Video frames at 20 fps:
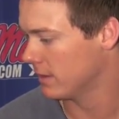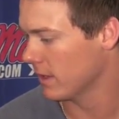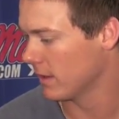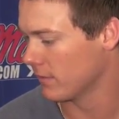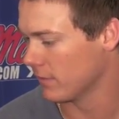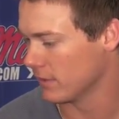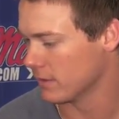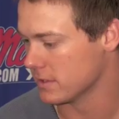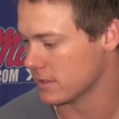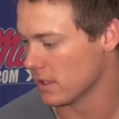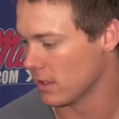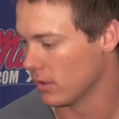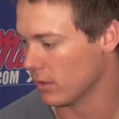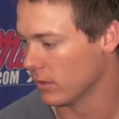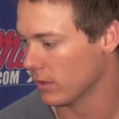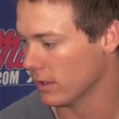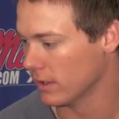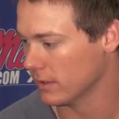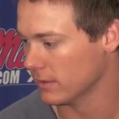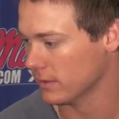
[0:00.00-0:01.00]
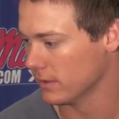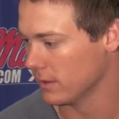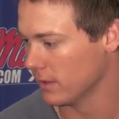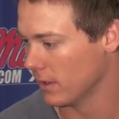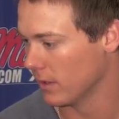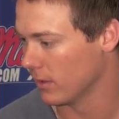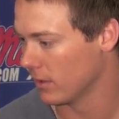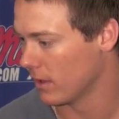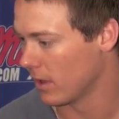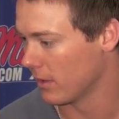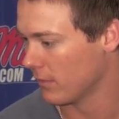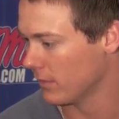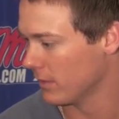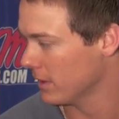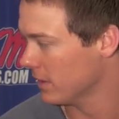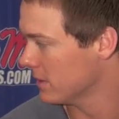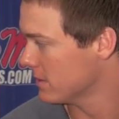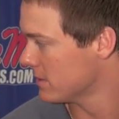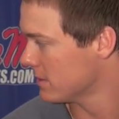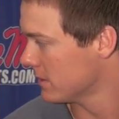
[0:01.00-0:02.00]
Definitely so. A lot of
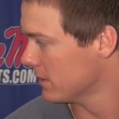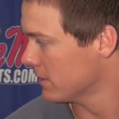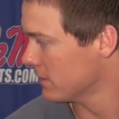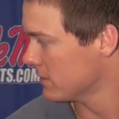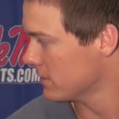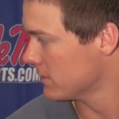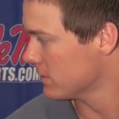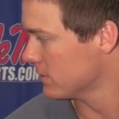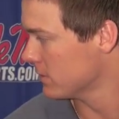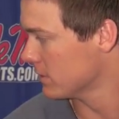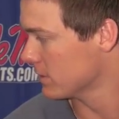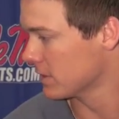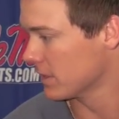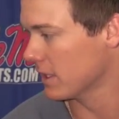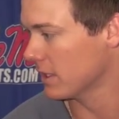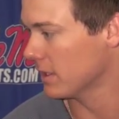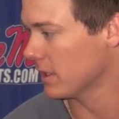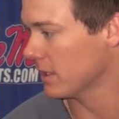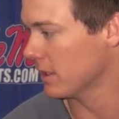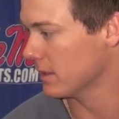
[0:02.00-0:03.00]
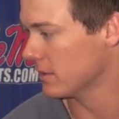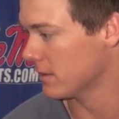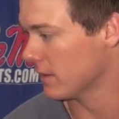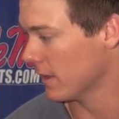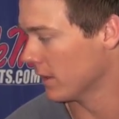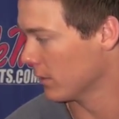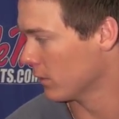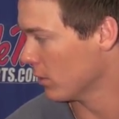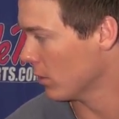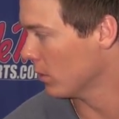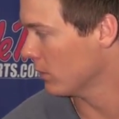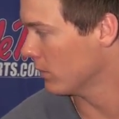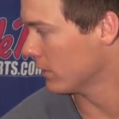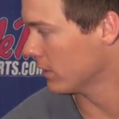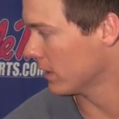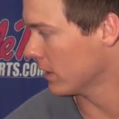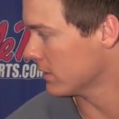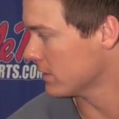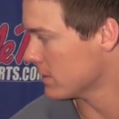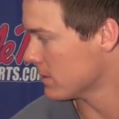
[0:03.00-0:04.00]
it is just getting into that groove
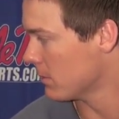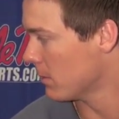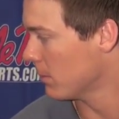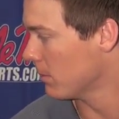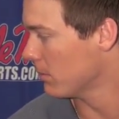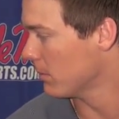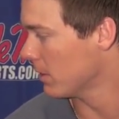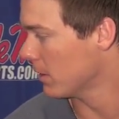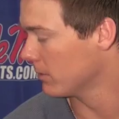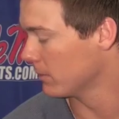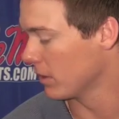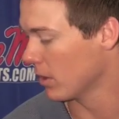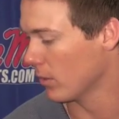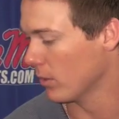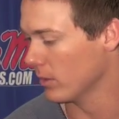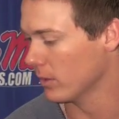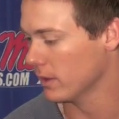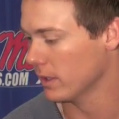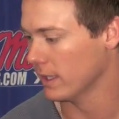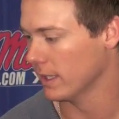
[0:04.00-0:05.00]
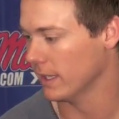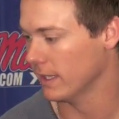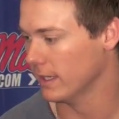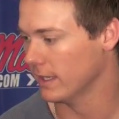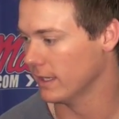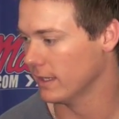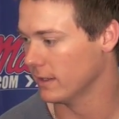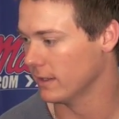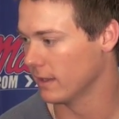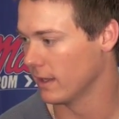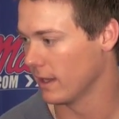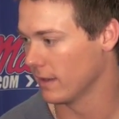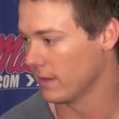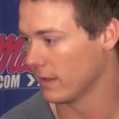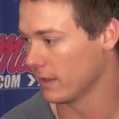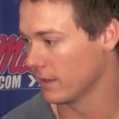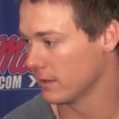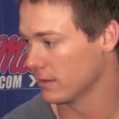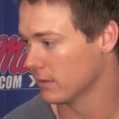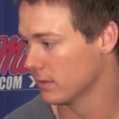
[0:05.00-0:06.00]
and getting some momentum going. And I
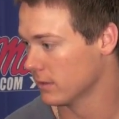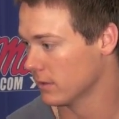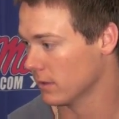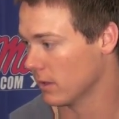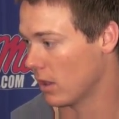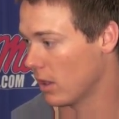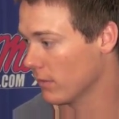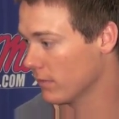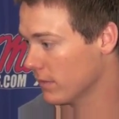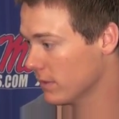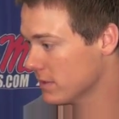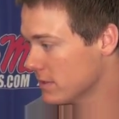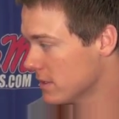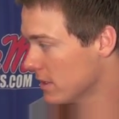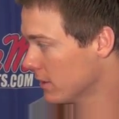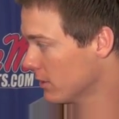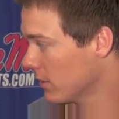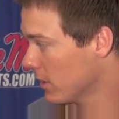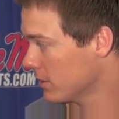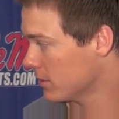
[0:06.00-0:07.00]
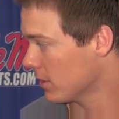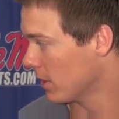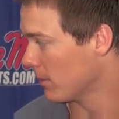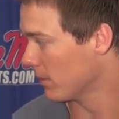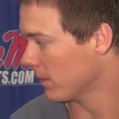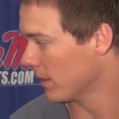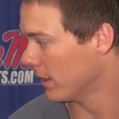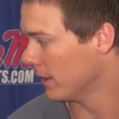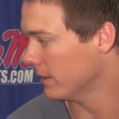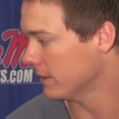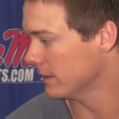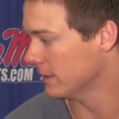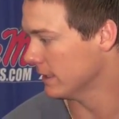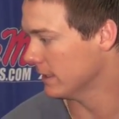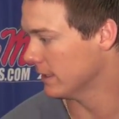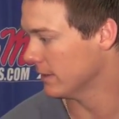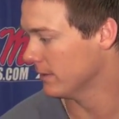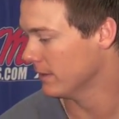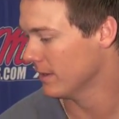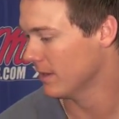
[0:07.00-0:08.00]
think the offense did a great job of that.
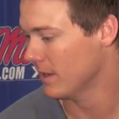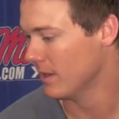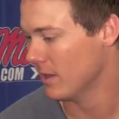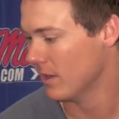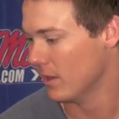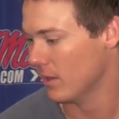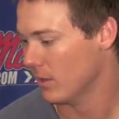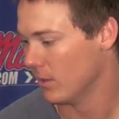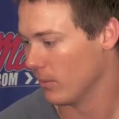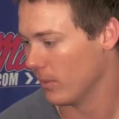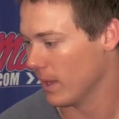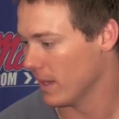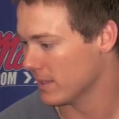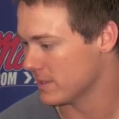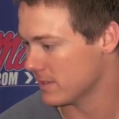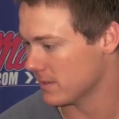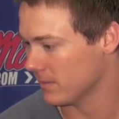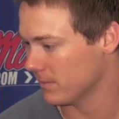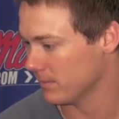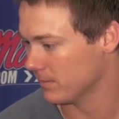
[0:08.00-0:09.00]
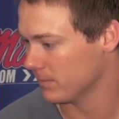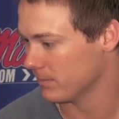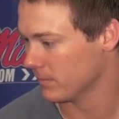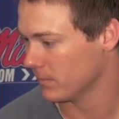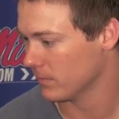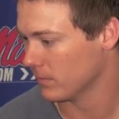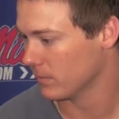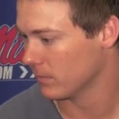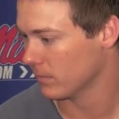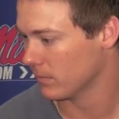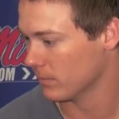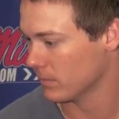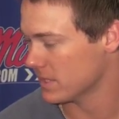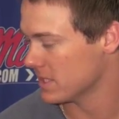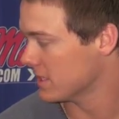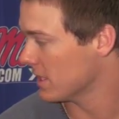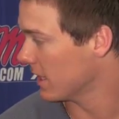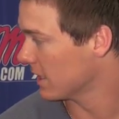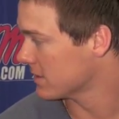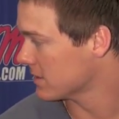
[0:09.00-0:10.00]
We had some
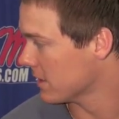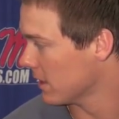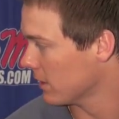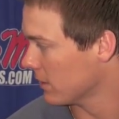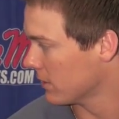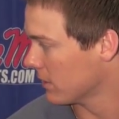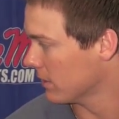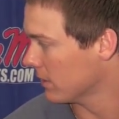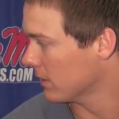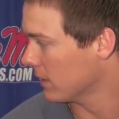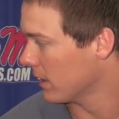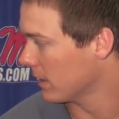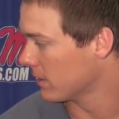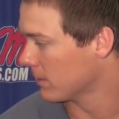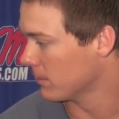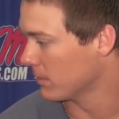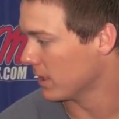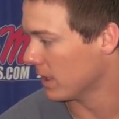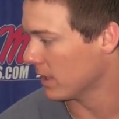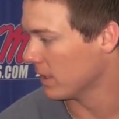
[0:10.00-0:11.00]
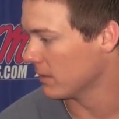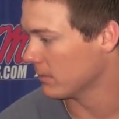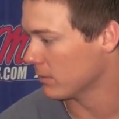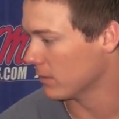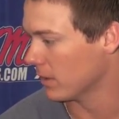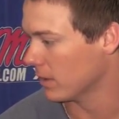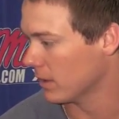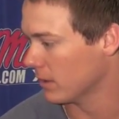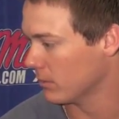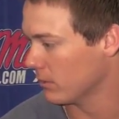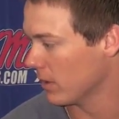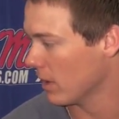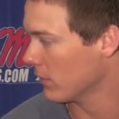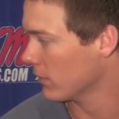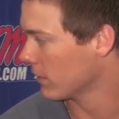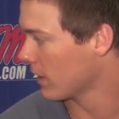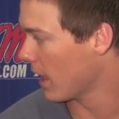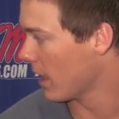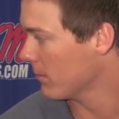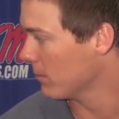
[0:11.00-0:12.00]
mistakes there at the beginning, but we
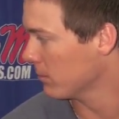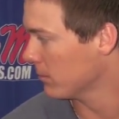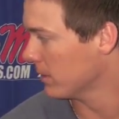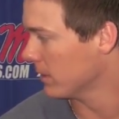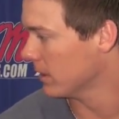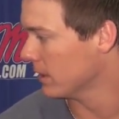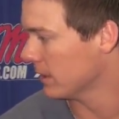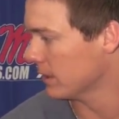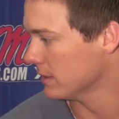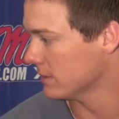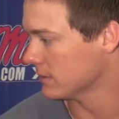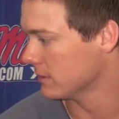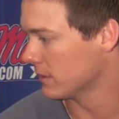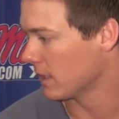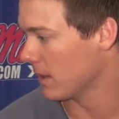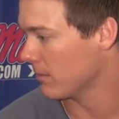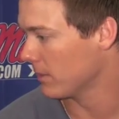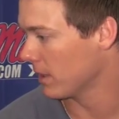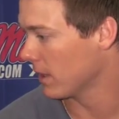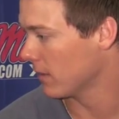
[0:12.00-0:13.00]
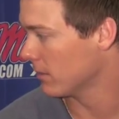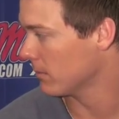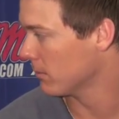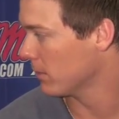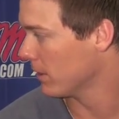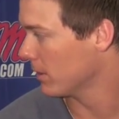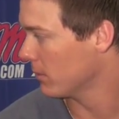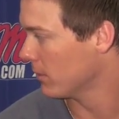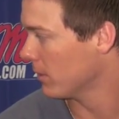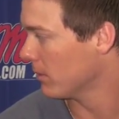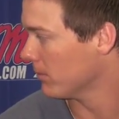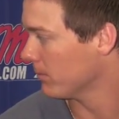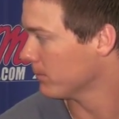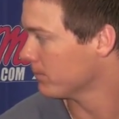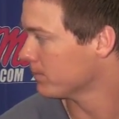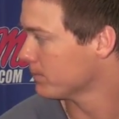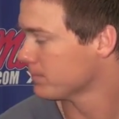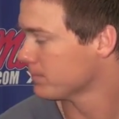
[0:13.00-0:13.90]
overcame them and came together and played well.